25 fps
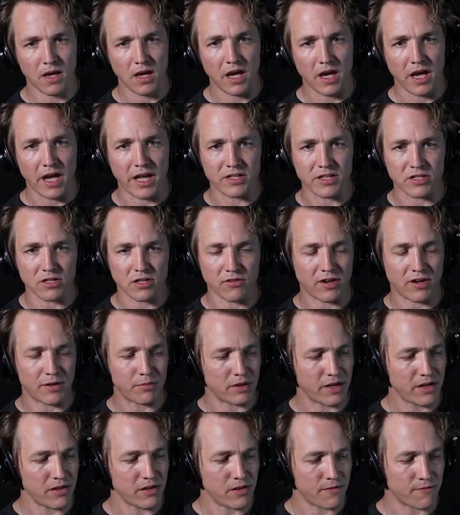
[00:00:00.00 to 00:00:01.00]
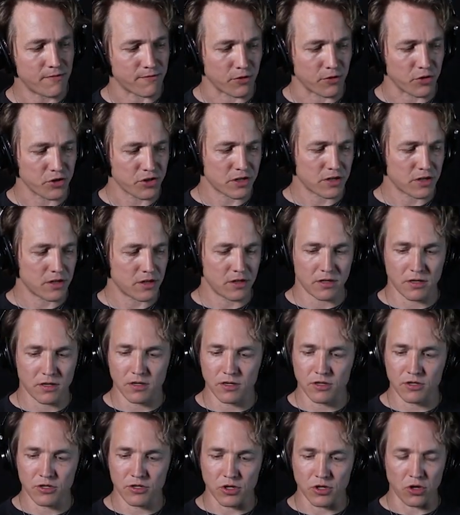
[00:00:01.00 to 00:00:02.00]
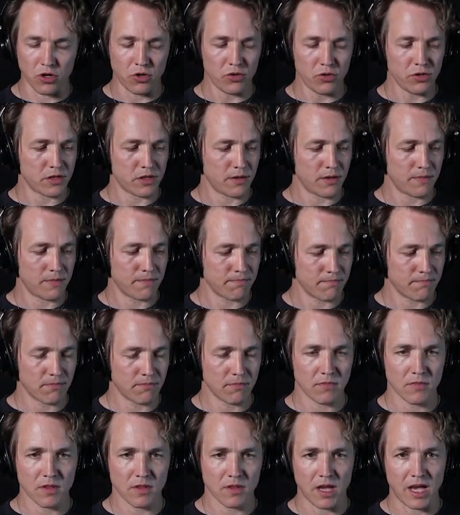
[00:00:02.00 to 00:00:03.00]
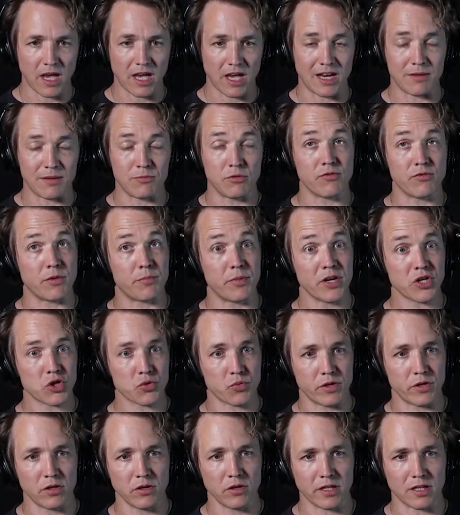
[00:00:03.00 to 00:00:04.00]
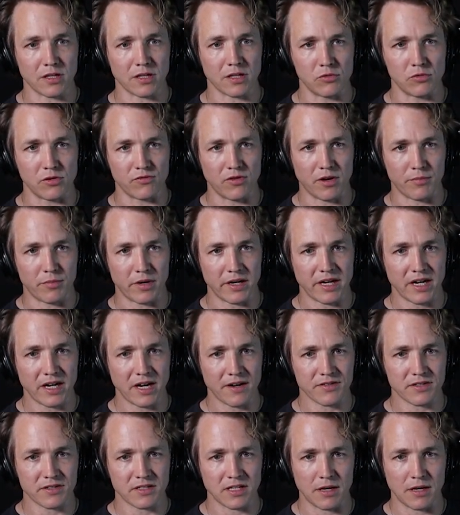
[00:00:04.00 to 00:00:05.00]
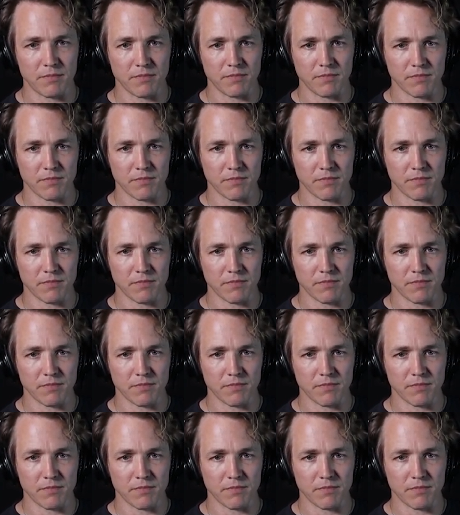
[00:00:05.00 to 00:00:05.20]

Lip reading: And so if I play the first note, and I move the pitch wheel, it'll move up by a half step.